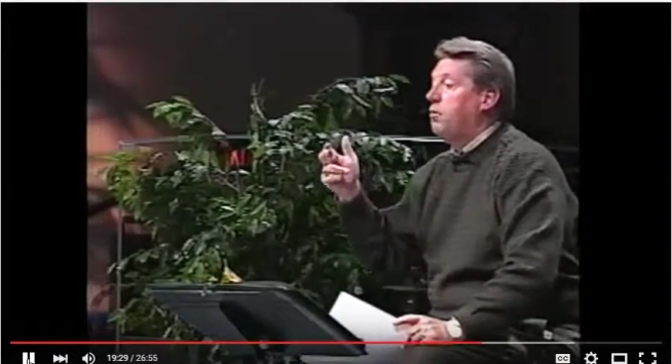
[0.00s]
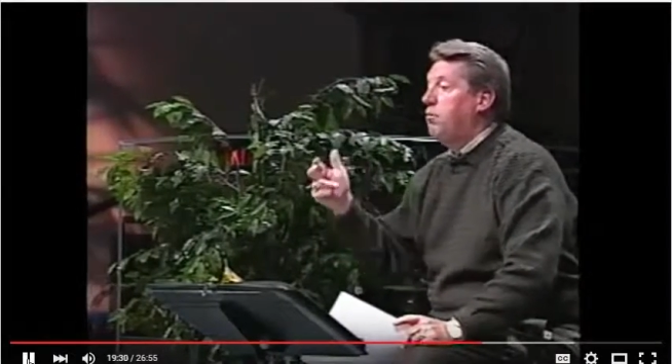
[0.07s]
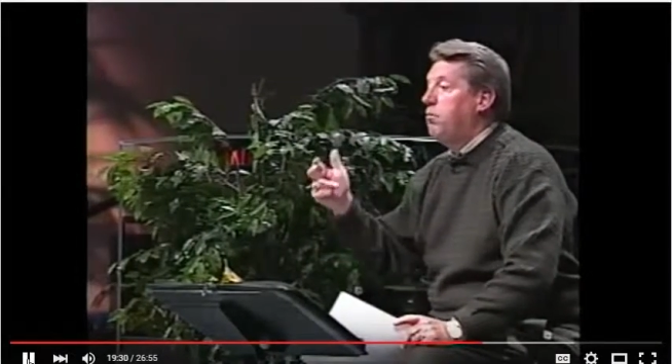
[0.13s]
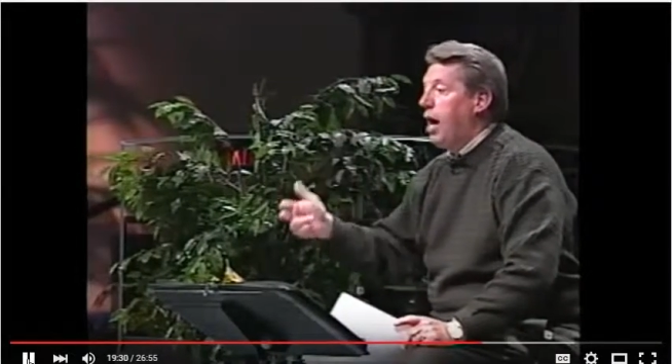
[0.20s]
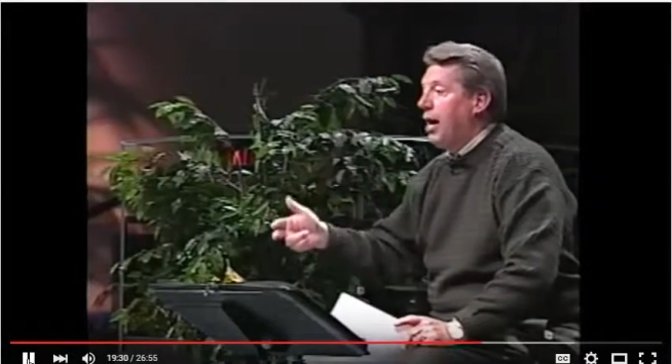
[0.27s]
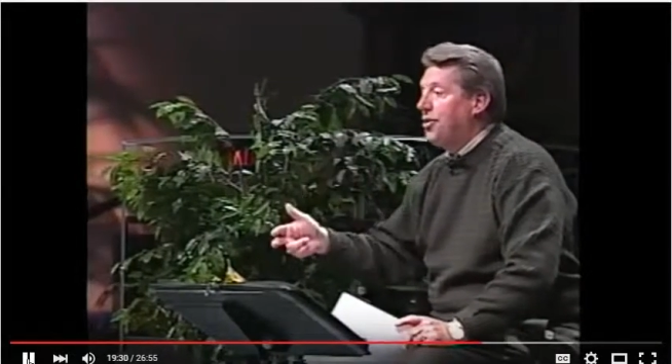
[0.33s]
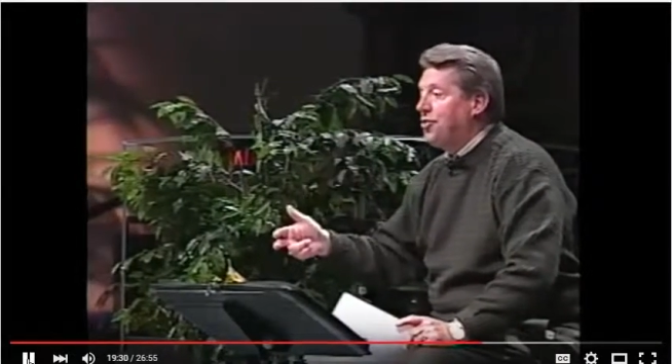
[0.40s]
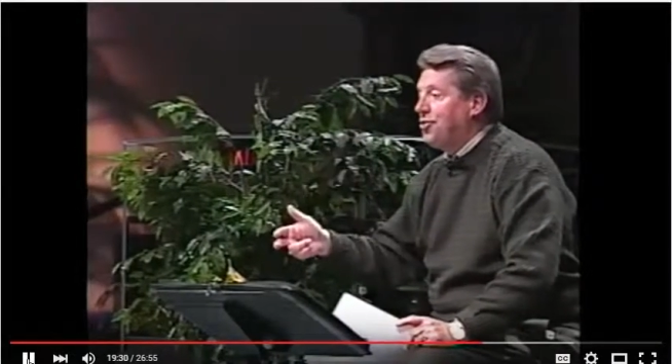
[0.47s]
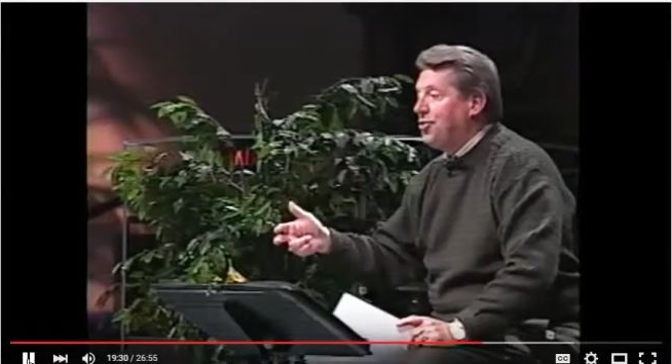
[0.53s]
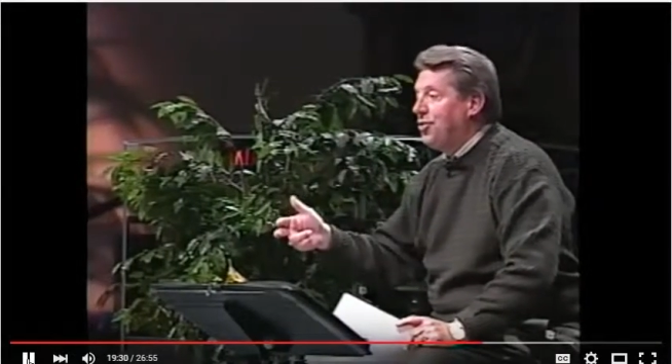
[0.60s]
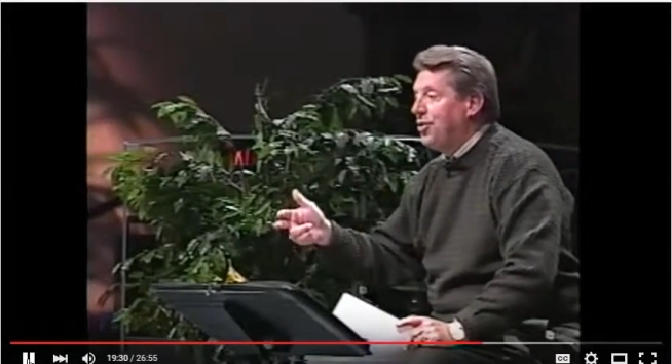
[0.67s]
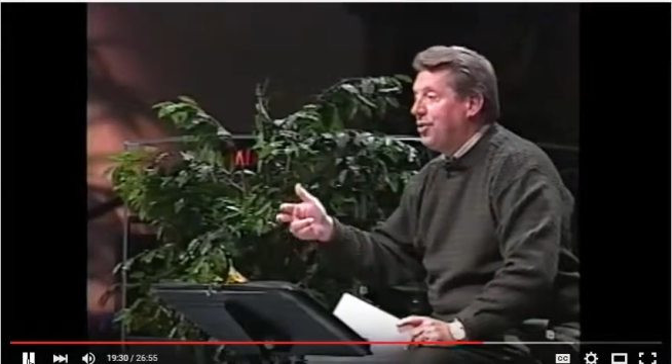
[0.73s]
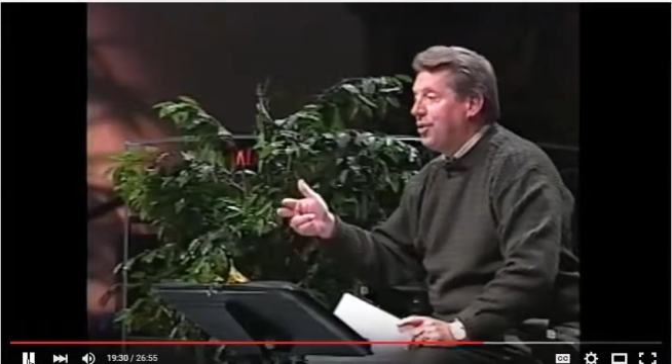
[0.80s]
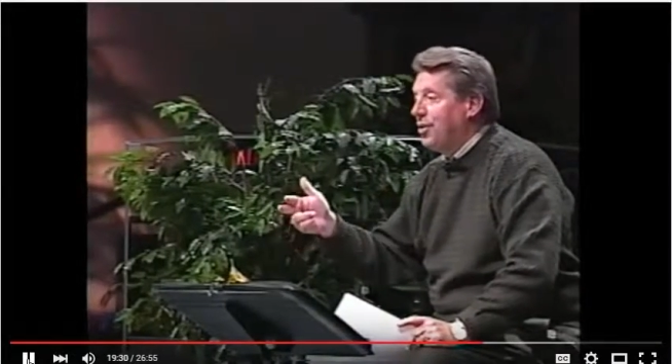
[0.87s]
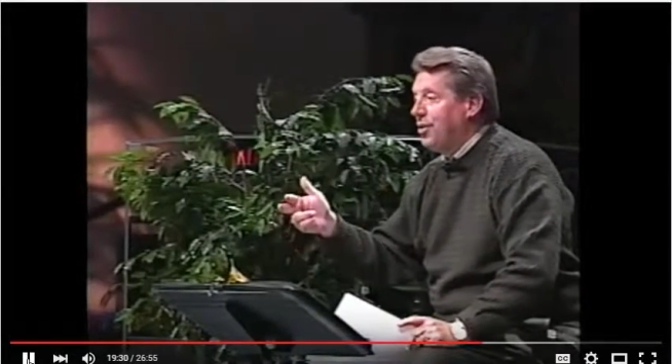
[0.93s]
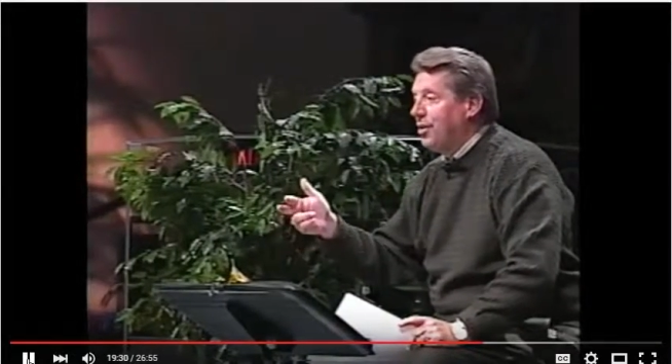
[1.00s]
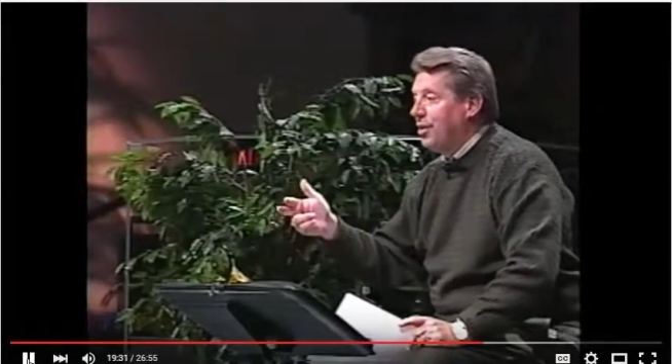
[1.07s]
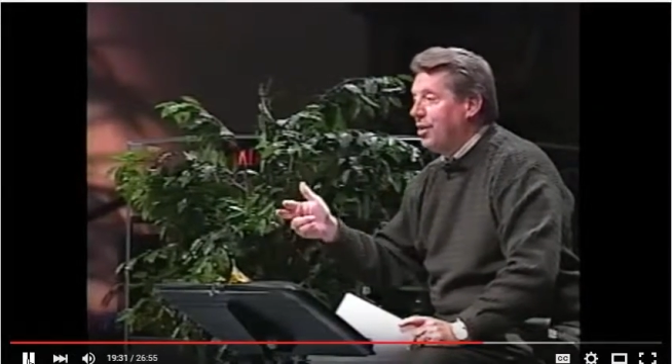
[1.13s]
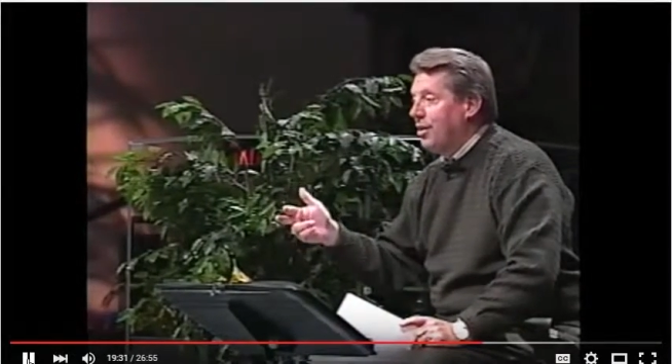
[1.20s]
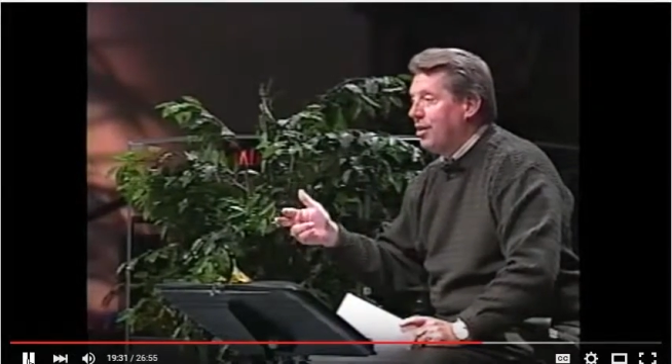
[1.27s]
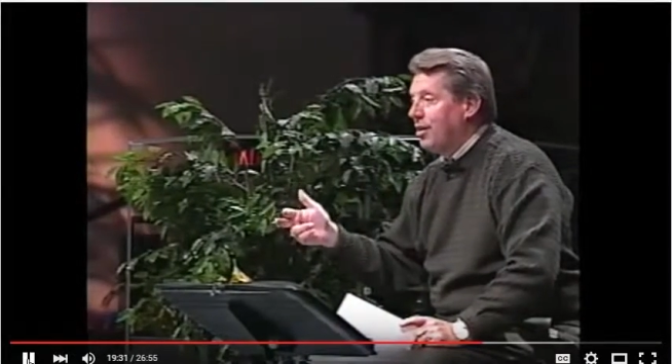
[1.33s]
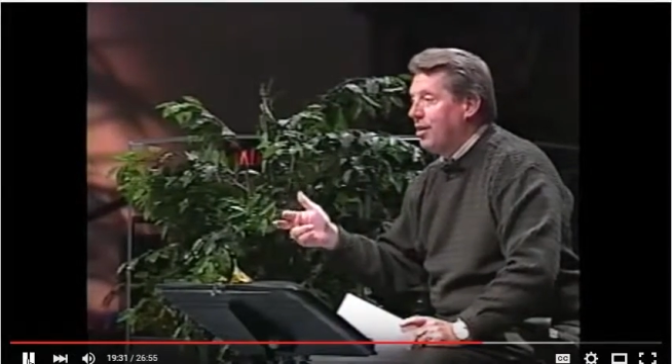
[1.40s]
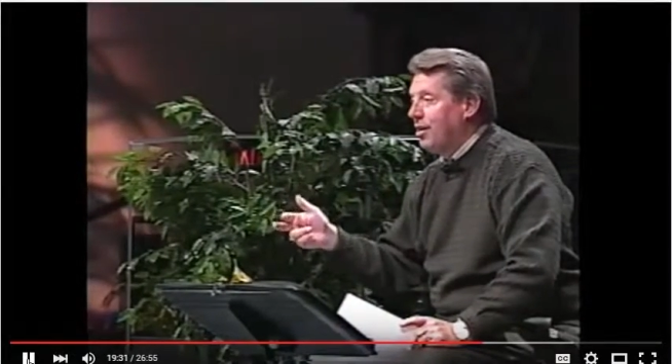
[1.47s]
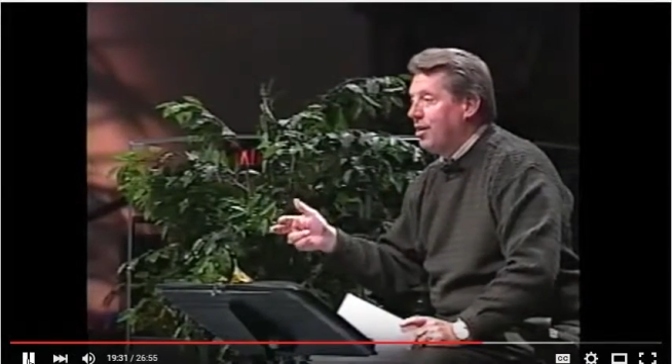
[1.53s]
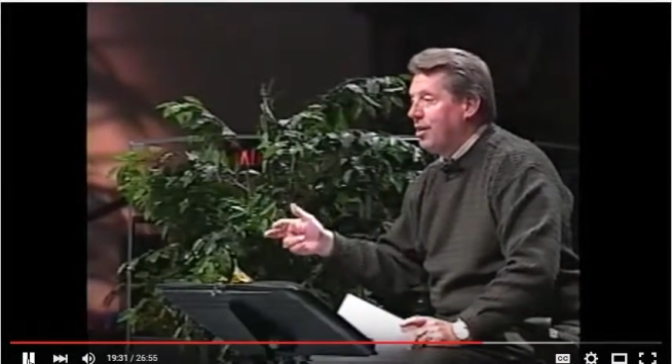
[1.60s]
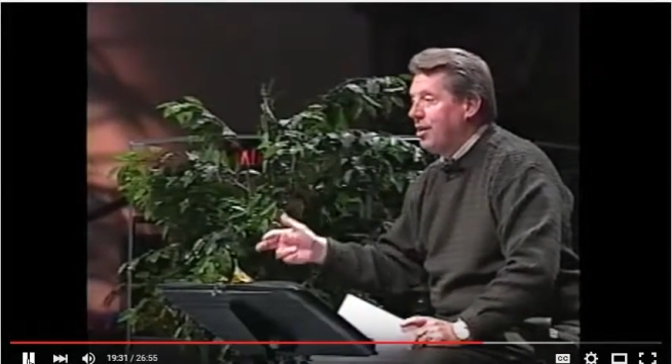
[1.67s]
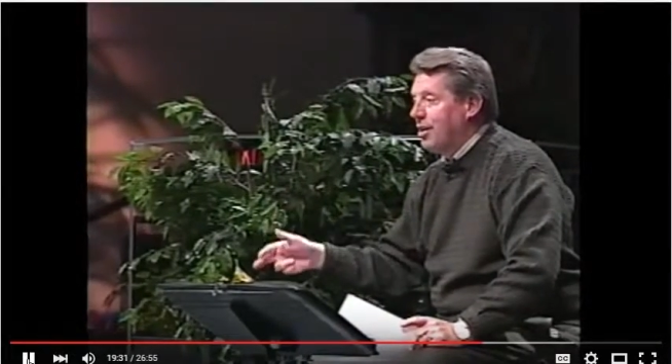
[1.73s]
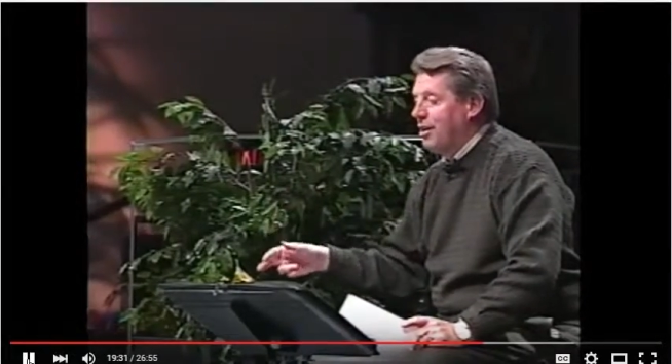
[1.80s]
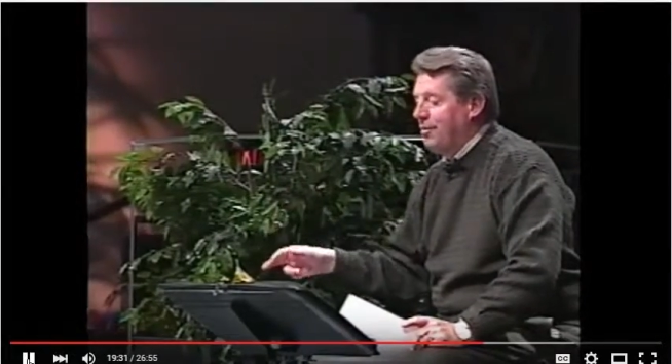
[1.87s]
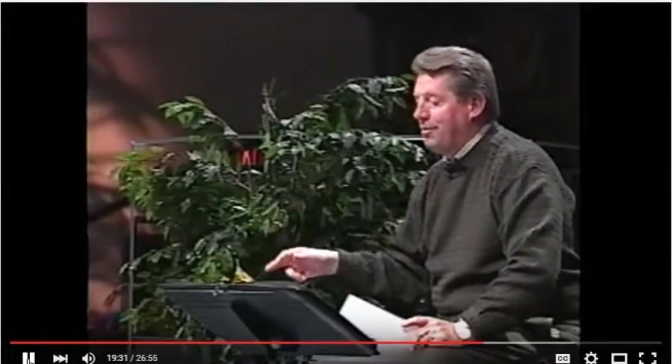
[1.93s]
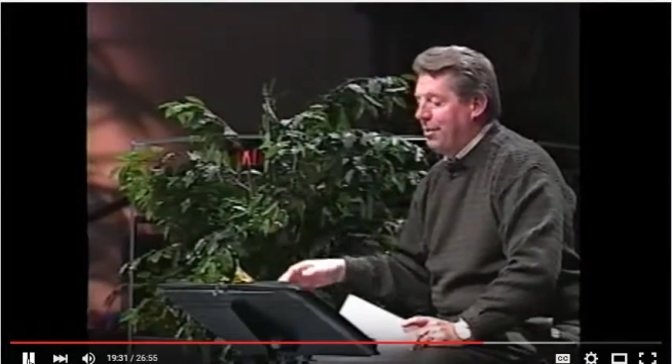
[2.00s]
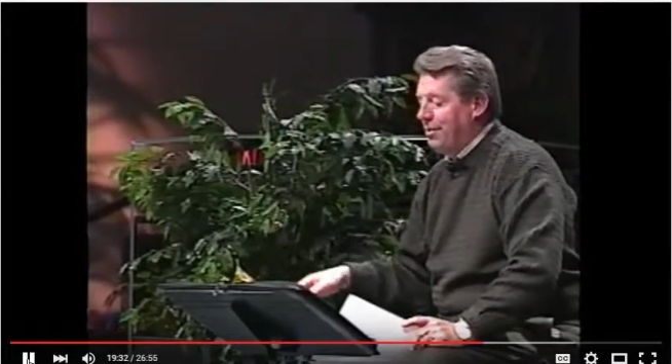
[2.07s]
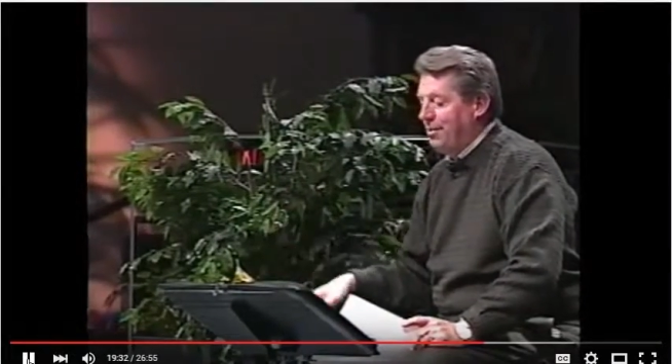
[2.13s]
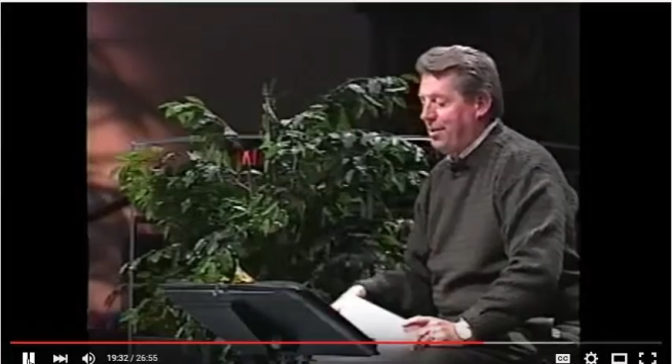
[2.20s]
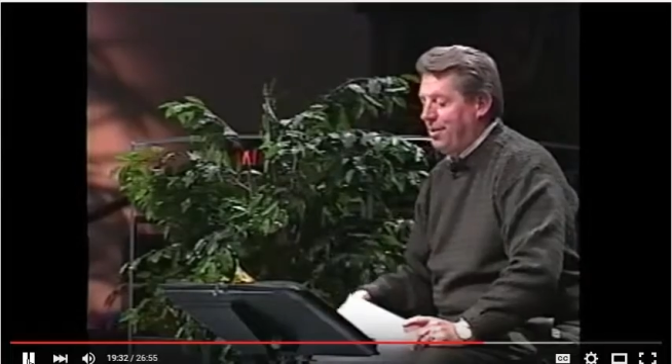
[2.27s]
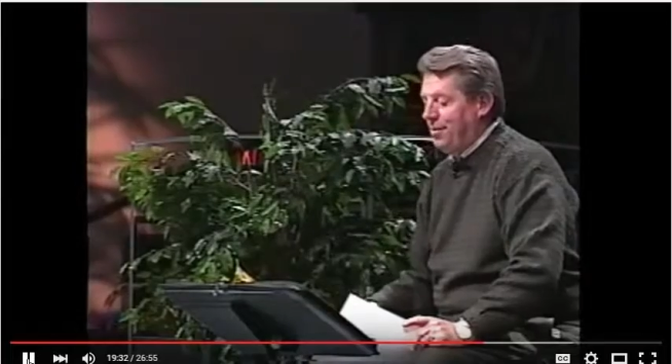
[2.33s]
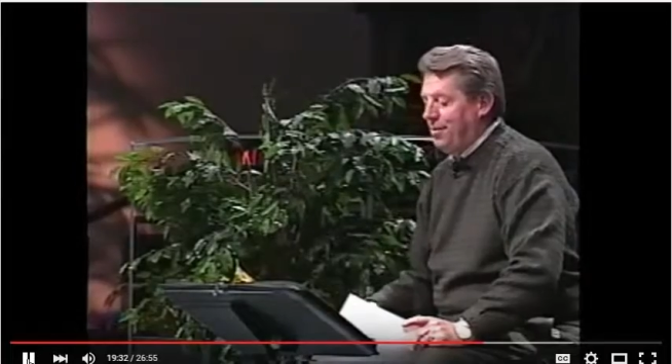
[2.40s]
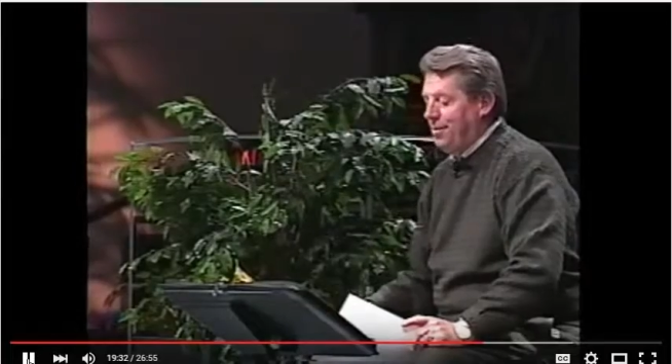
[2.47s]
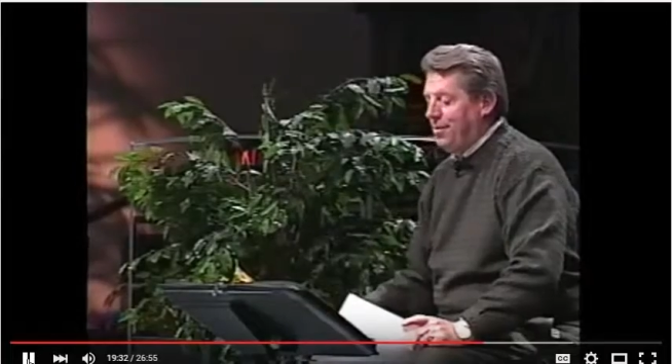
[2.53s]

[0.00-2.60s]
much commitment.